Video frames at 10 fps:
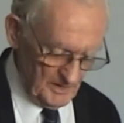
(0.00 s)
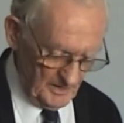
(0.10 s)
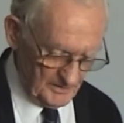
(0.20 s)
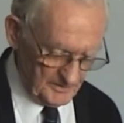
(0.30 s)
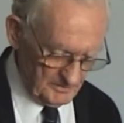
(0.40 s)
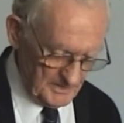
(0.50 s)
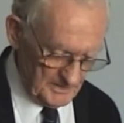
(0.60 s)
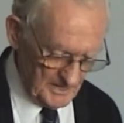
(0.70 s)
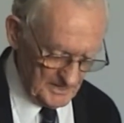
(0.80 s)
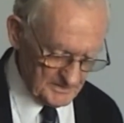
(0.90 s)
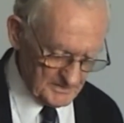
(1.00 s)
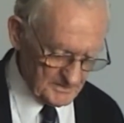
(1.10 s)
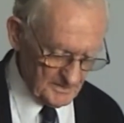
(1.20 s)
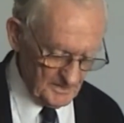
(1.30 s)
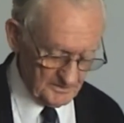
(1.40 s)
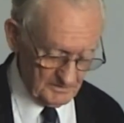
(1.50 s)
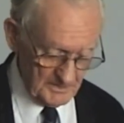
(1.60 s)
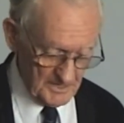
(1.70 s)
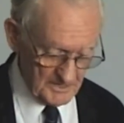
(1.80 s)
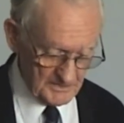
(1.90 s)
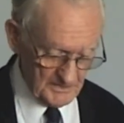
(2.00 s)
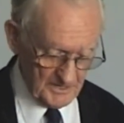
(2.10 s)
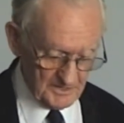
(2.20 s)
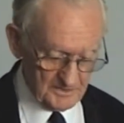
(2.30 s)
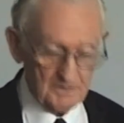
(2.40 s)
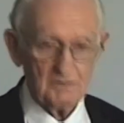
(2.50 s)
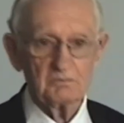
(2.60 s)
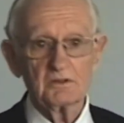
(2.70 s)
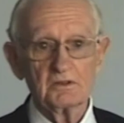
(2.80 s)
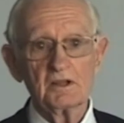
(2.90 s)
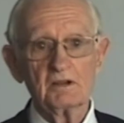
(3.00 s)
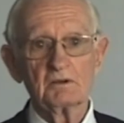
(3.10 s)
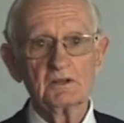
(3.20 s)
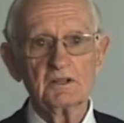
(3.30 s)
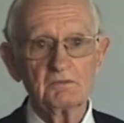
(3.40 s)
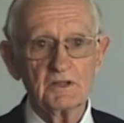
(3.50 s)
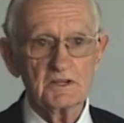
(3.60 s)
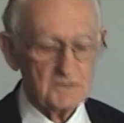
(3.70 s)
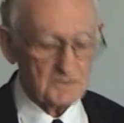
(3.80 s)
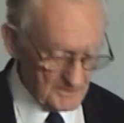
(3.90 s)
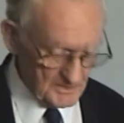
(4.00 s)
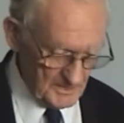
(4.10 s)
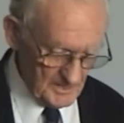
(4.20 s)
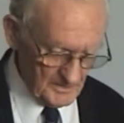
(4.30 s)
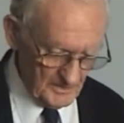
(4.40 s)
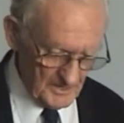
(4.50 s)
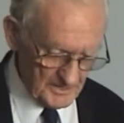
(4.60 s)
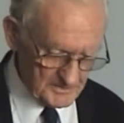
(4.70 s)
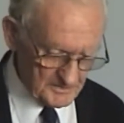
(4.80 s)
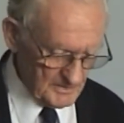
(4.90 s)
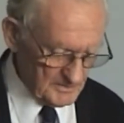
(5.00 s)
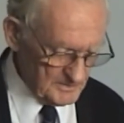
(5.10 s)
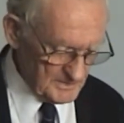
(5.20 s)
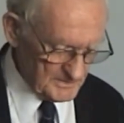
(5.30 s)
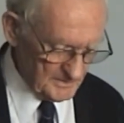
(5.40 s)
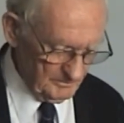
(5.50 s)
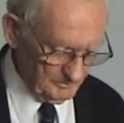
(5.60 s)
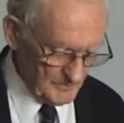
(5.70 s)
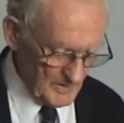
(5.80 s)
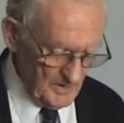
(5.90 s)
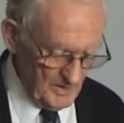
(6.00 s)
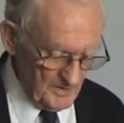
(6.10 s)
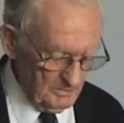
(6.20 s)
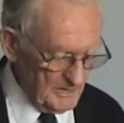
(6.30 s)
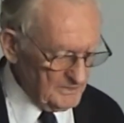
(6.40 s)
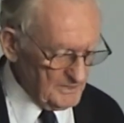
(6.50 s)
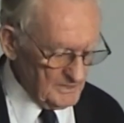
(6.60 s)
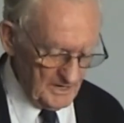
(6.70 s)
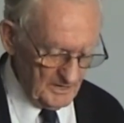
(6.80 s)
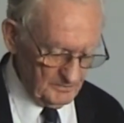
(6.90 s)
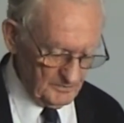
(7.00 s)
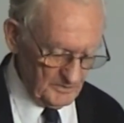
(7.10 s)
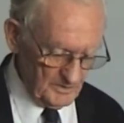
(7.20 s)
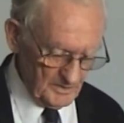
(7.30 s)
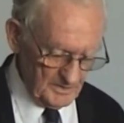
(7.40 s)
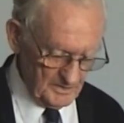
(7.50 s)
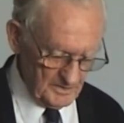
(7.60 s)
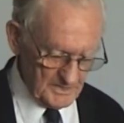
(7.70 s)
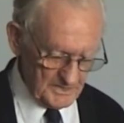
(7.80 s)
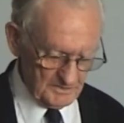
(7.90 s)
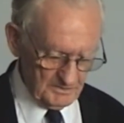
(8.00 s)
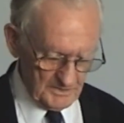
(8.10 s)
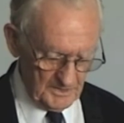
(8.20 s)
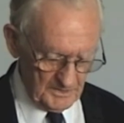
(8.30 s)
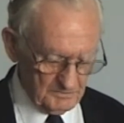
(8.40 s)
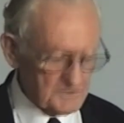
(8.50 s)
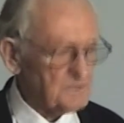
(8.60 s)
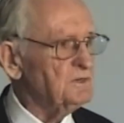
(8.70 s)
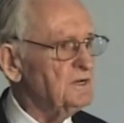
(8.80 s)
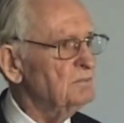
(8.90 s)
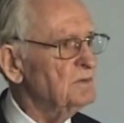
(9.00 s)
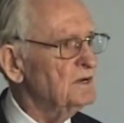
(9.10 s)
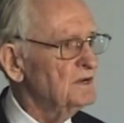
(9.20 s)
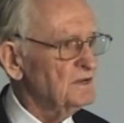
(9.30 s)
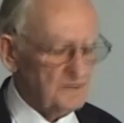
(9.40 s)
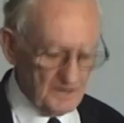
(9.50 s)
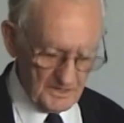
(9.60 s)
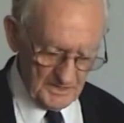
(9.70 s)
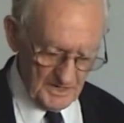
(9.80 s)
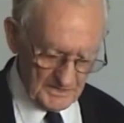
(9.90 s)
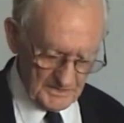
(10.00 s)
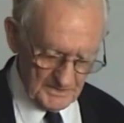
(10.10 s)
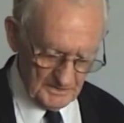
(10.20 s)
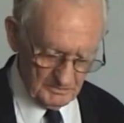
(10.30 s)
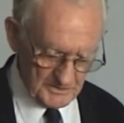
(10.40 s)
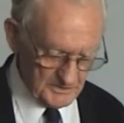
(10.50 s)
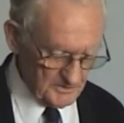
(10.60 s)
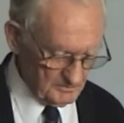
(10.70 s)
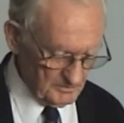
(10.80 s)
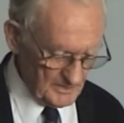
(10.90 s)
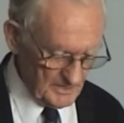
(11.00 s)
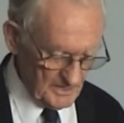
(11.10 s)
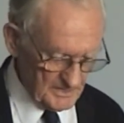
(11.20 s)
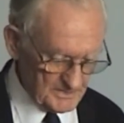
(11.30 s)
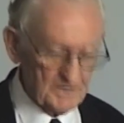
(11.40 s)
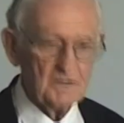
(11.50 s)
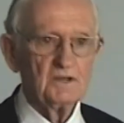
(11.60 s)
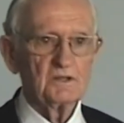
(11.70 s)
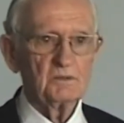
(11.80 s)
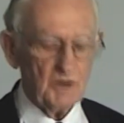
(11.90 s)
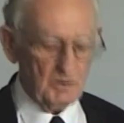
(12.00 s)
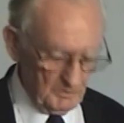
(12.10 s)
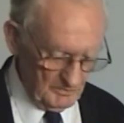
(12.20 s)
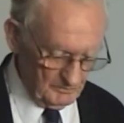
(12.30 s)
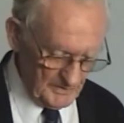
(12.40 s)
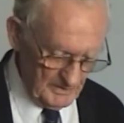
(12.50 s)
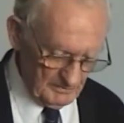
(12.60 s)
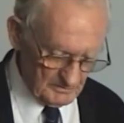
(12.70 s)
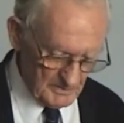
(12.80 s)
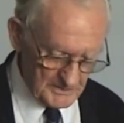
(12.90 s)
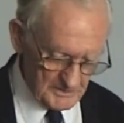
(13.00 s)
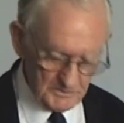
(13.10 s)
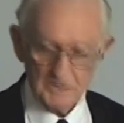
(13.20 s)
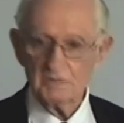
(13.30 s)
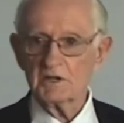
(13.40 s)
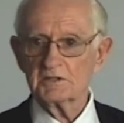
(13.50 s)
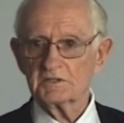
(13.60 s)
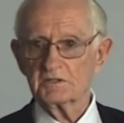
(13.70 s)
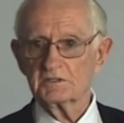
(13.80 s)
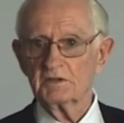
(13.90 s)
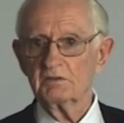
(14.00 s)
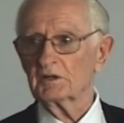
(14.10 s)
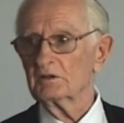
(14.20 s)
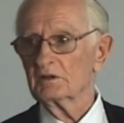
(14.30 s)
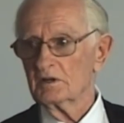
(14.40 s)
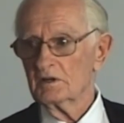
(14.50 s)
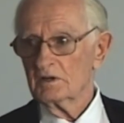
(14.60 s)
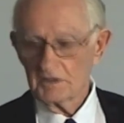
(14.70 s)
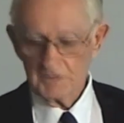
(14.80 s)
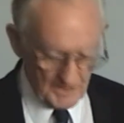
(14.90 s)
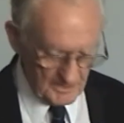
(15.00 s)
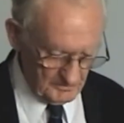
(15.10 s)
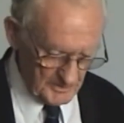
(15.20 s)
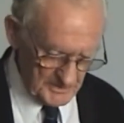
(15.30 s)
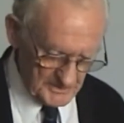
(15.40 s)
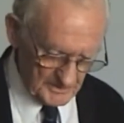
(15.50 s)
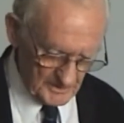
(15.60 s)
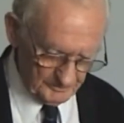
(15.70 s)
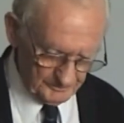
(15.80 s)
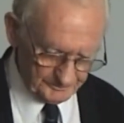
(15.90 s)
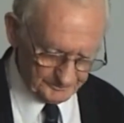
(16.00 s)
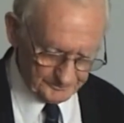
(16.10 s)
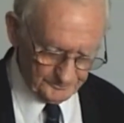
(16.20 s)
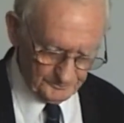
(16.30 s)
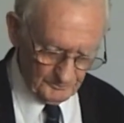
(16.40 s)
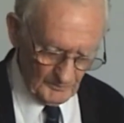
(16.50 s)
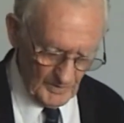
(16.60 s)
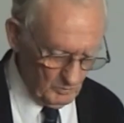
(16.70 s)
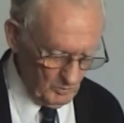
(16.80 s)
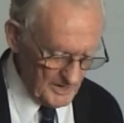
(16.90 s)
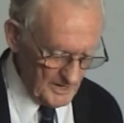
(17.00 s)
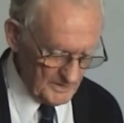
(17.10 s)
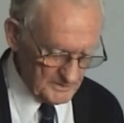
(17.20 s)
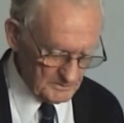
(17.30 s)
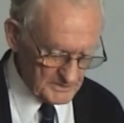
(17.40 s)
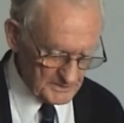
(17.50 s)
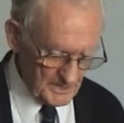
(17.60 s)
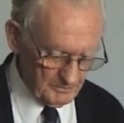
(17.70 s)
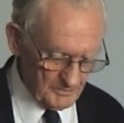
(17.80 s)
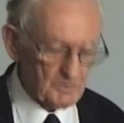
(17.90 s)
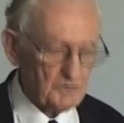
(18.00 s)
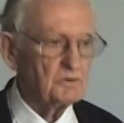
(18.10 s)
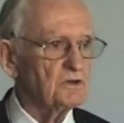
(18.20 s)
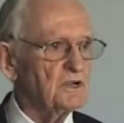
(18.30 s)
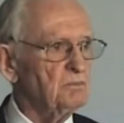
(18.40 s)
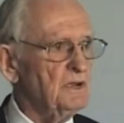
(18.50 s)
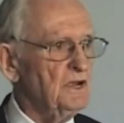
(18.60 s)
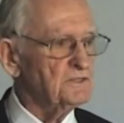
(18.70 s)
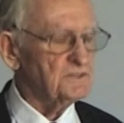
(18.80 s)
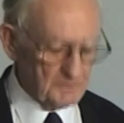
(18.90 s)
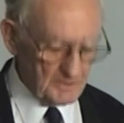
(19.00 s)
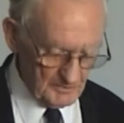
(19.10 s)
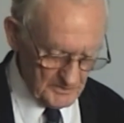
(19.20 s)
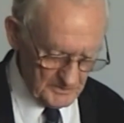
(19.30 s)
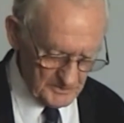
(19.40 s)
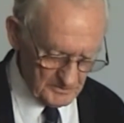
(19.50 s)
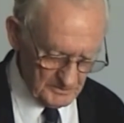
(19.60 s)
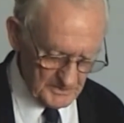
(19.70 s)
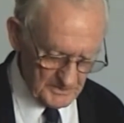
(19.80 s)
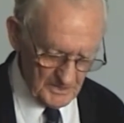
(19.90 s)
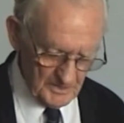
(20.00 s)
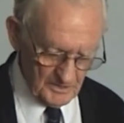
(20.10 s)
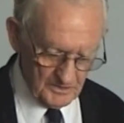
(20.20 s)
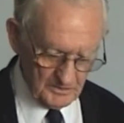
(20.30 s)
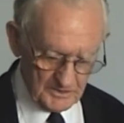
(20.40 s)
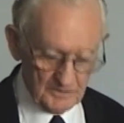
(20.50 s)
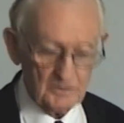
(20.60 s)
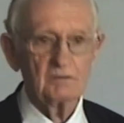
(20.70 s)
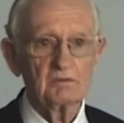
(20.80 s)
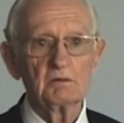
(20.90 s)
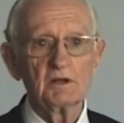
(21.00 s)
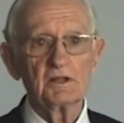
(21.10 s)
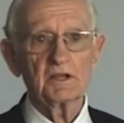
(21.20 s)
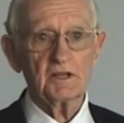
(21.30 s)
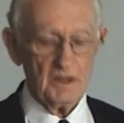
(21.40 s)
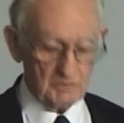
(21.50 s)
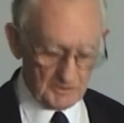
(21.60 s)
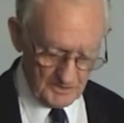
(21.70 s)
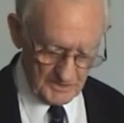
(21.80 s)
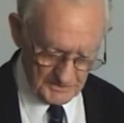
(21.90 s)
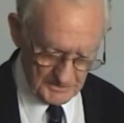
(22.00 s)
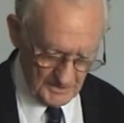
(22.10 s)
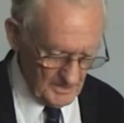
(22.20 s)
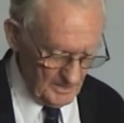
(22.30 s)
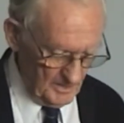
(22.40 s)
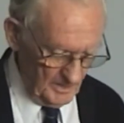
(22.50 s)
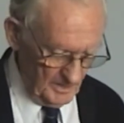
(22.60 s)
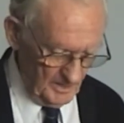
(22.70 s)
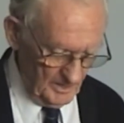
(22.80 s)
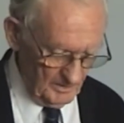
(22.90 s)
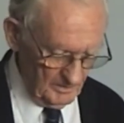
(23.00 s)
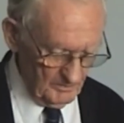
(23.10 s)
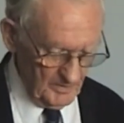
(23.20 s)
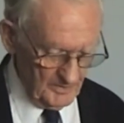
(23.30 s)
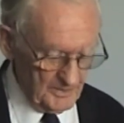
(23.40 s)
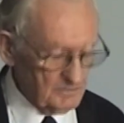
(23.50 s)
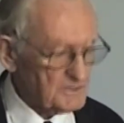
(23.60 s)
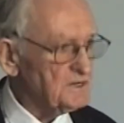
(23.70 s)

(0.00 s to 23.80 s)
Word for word: Uh, three days, uh, three nights later, to their relief, they saw the lights of Odessa. They made their landfall in Odessa at the end of September nineteen eighteen, but soon realised the problem of leaving Russia was almost as difficult as that of reaching it. One had to escape the marauding bands of revolutionaries who killed everyone they came across, uh, and there were